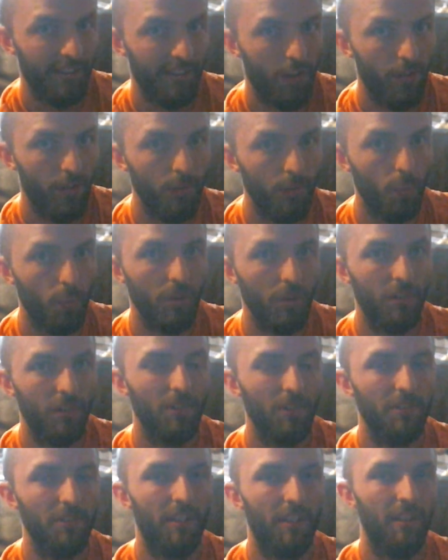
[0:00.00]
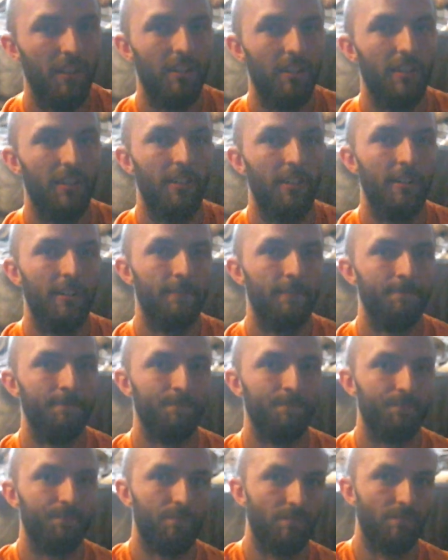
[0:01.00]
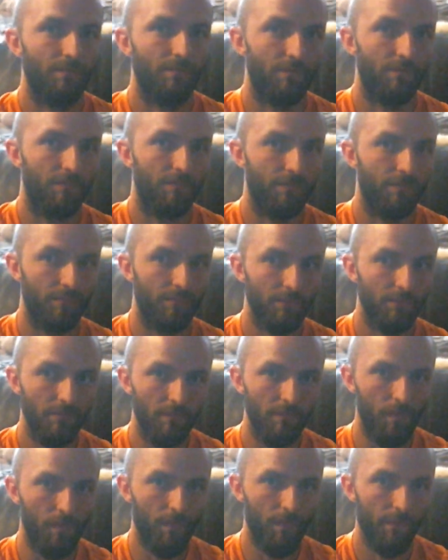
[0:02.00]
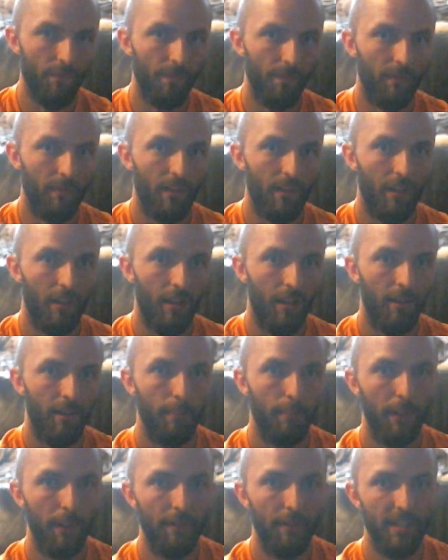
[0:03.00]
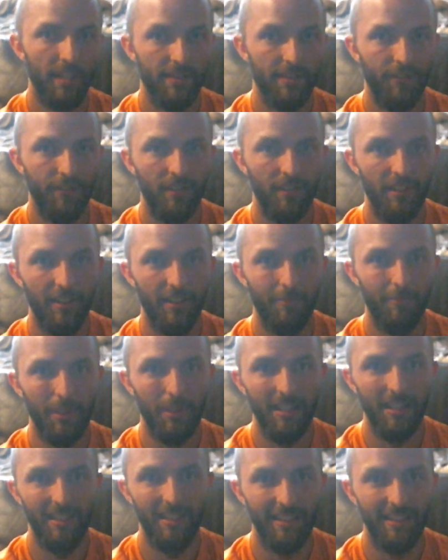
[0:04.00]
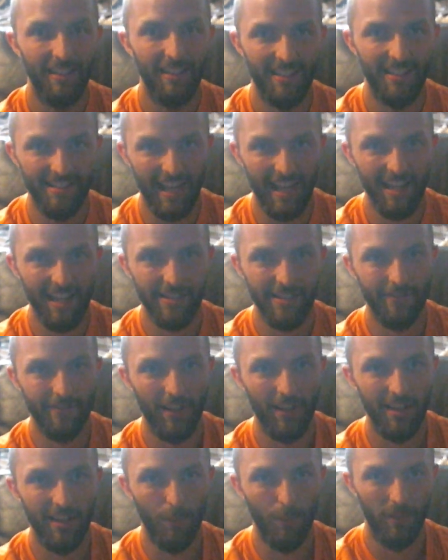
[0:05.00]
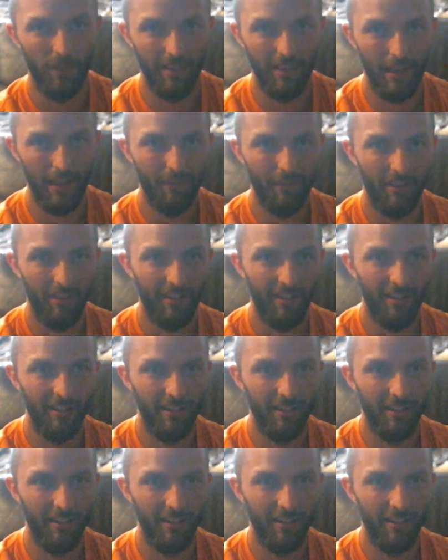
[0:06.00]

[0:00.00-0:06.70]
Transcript: lot of these survival traits that we still carry around that seem to make our life